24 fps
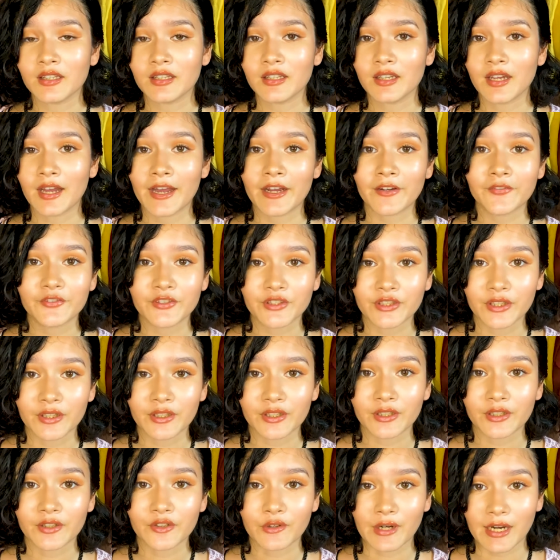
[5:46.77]

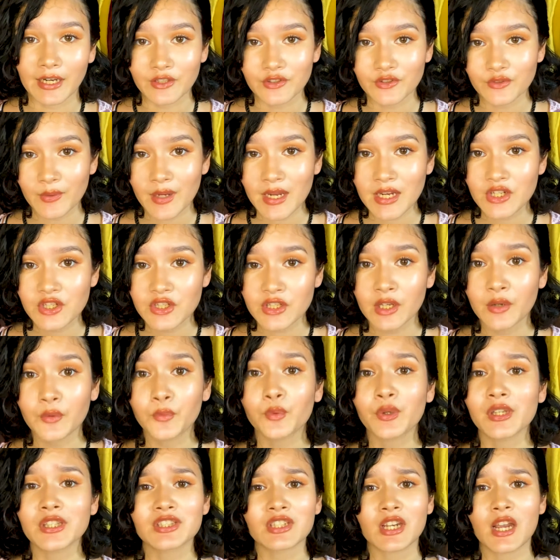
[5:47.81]
after graduation,
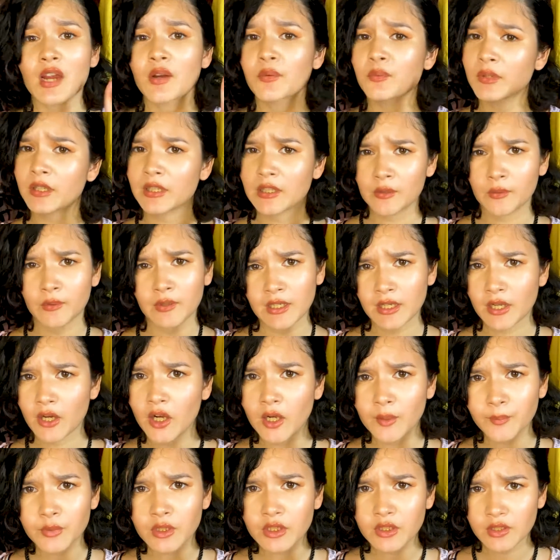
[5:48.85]
which I really
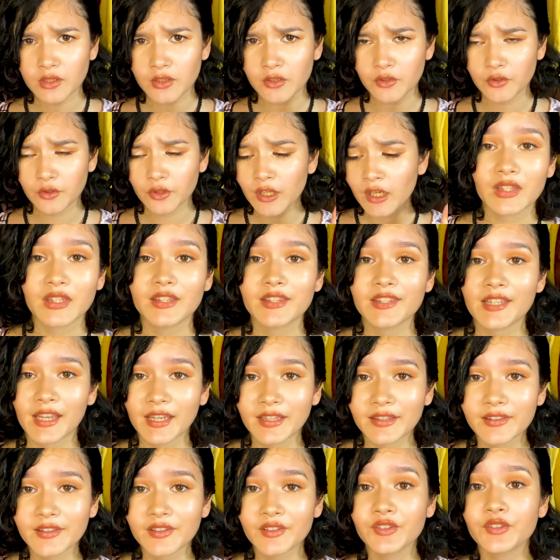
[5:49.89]
hope you do.
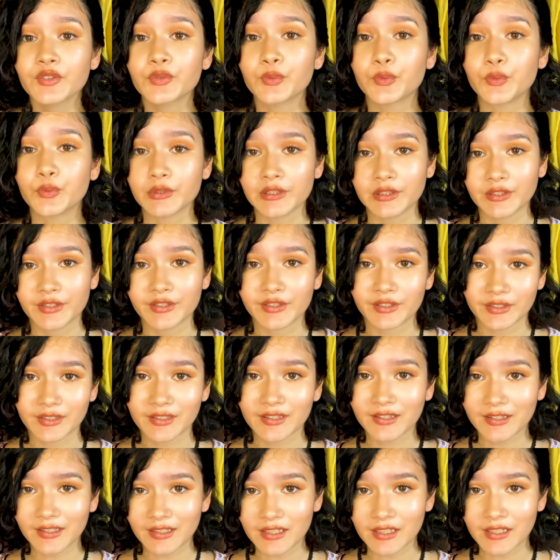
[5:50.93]
Dancers will
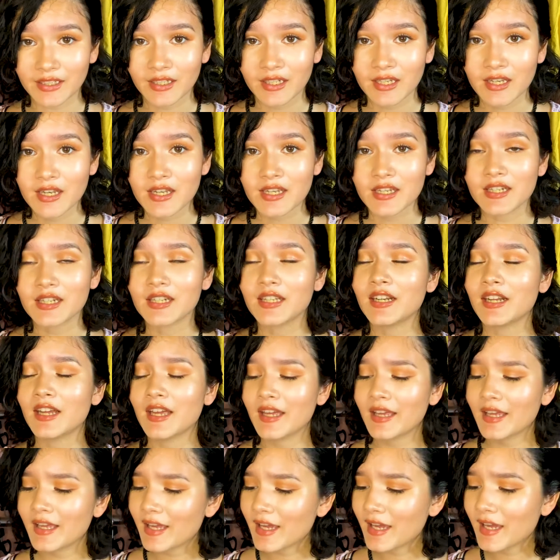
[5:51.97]
succeed in
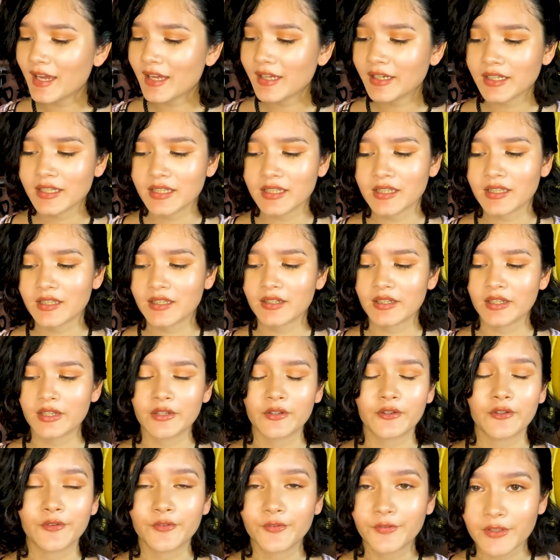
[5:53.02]
any
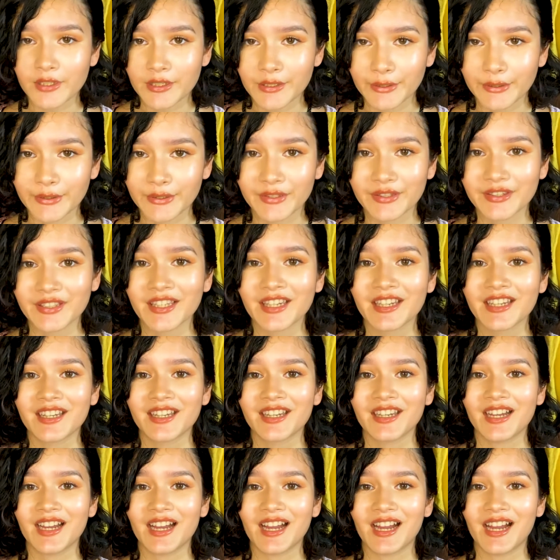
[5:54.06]
field
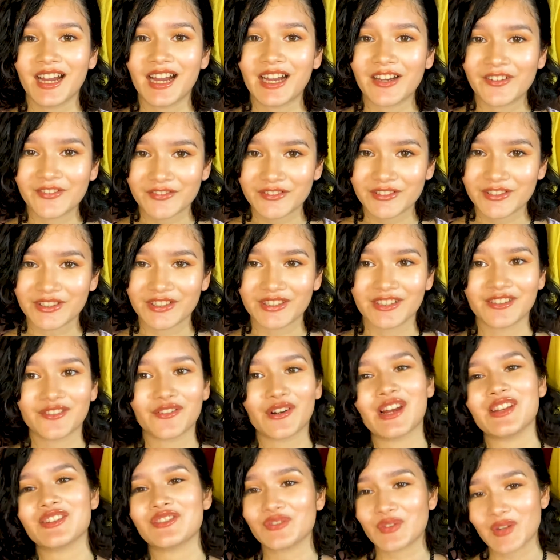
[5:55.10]
after
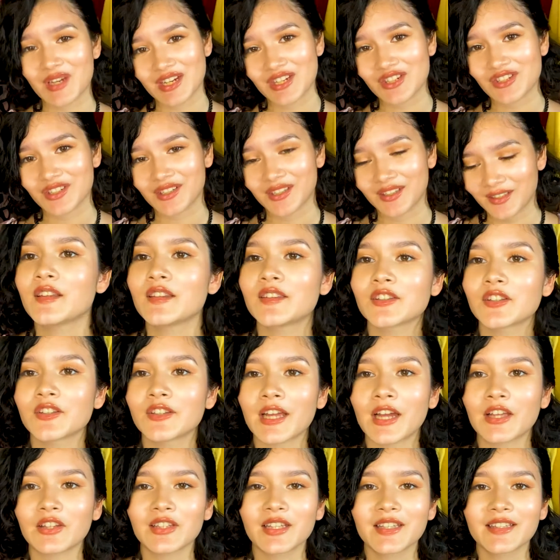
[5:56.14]
graduation. So
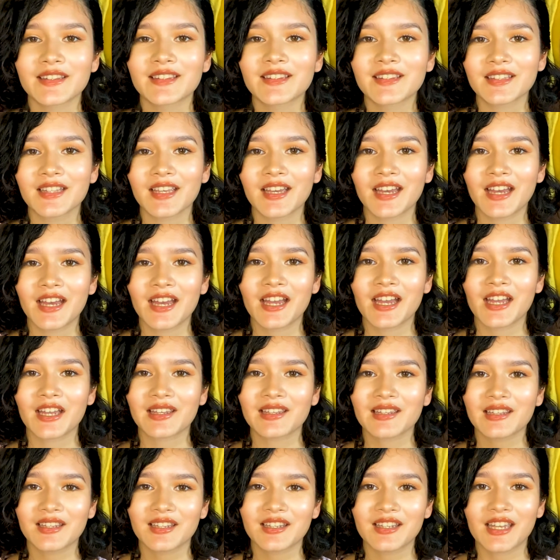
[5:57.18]
now let's
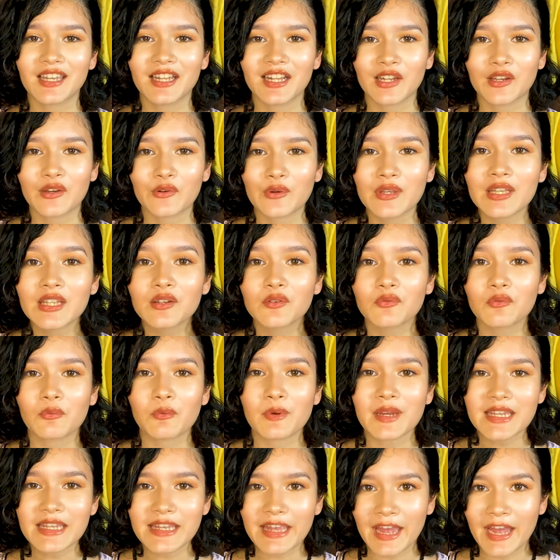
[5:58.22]
get a quick
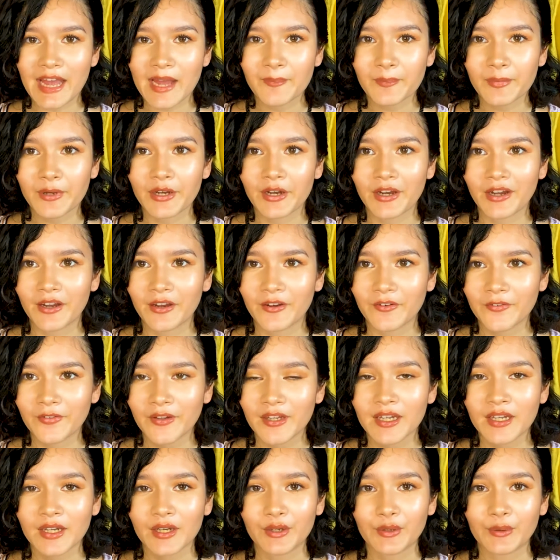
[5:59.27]
recap of
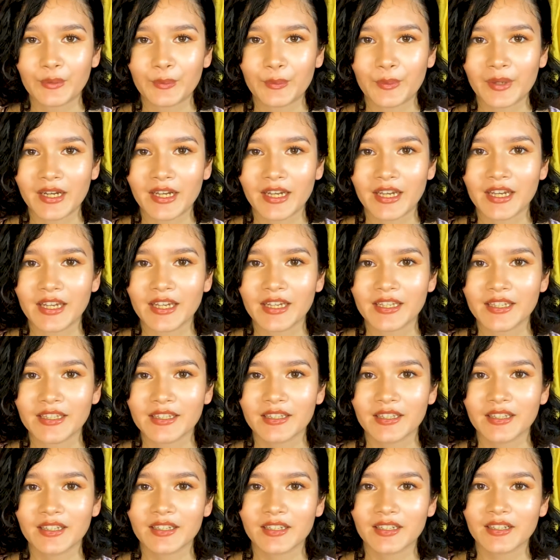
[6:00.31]
what
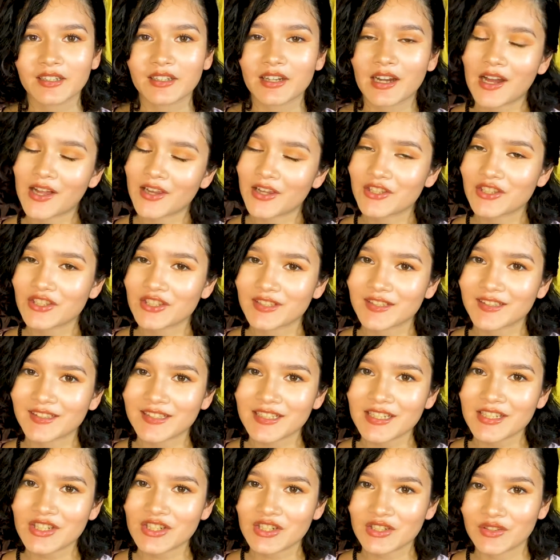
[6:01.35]
colleges
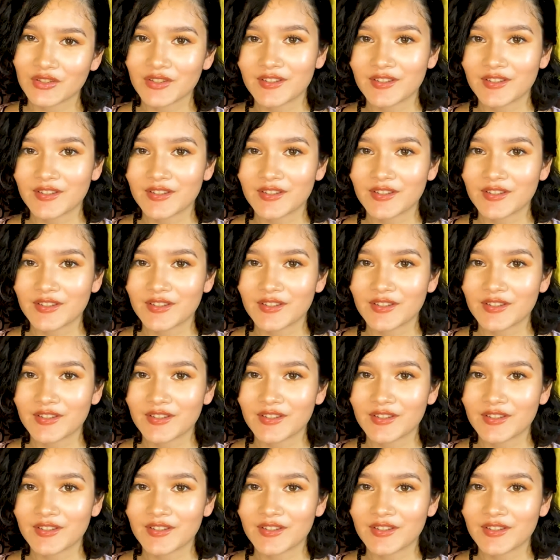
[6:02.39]
teach you.